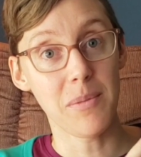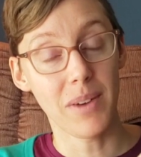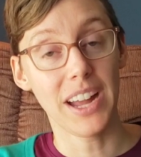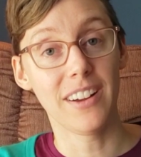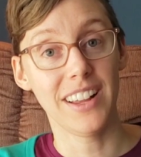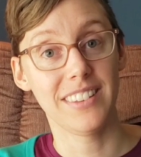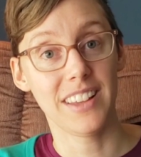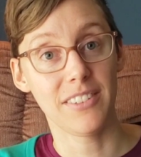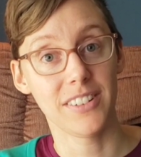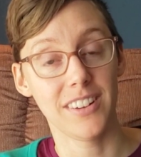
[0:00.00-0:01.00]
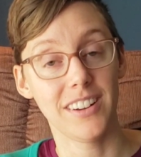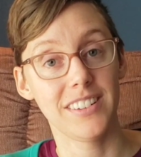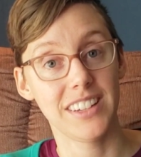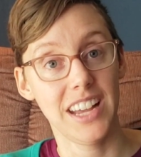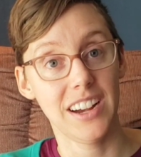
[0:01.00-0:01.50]
a migraine sufferer
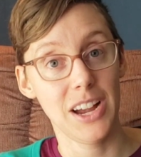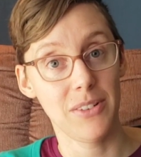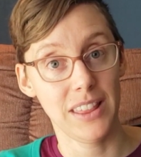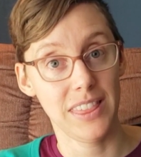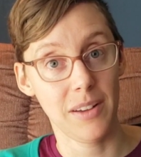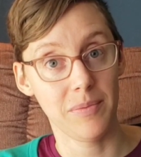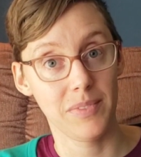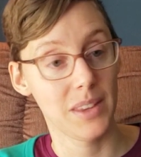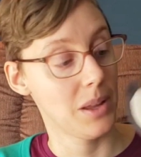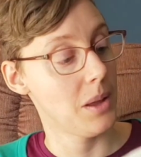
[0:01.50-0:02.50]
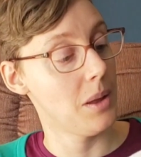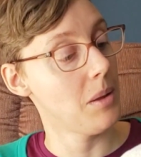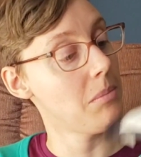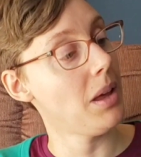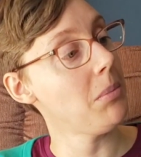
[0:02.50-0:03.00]
to carry with them.
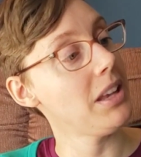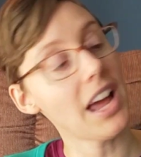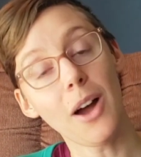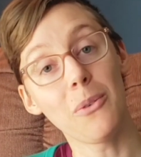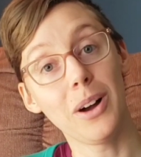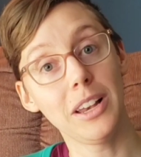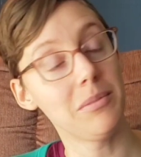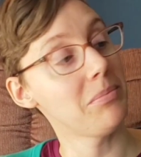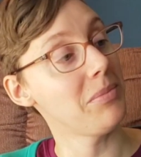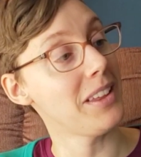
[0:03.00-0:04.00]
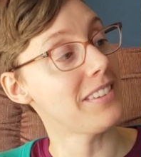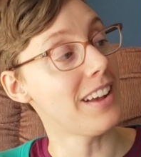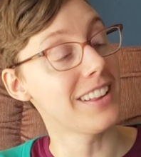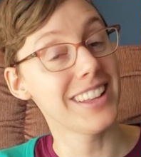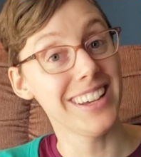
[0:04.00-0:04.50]
Maybe not one this
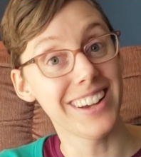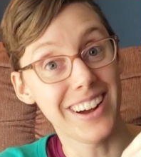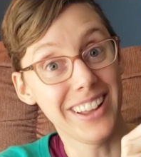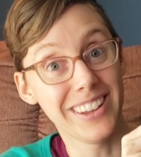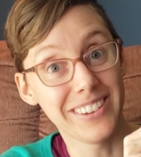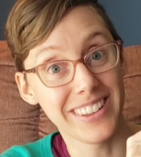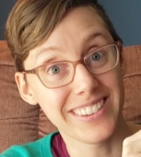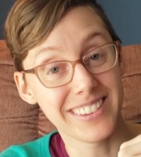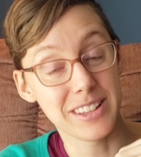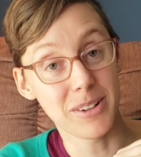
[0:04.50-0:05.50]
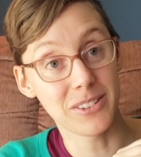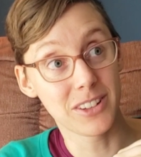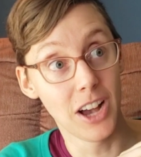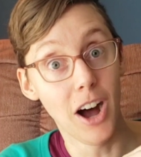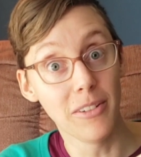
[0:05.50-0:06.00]
ugly, although this is the most
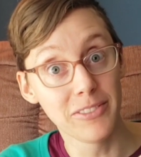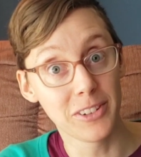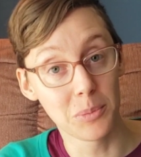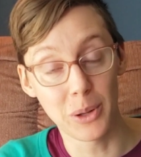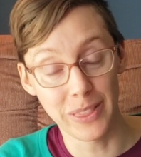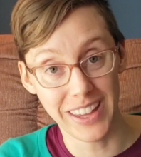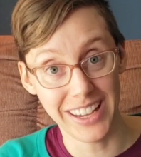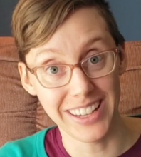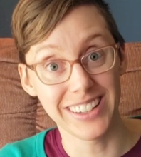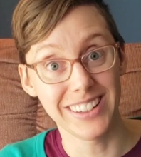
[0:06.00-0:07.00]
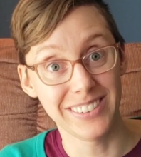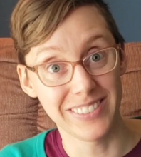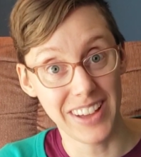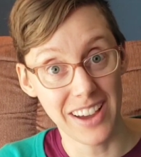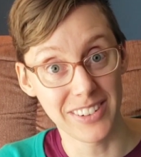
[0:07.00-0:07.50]
comfortable thing you
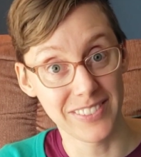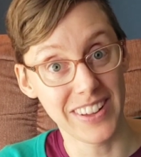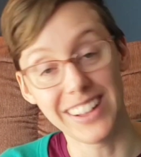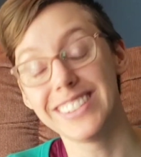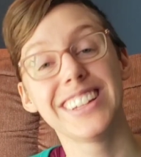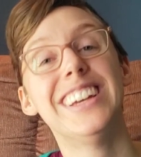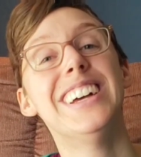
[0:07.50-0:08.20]
have ever felt,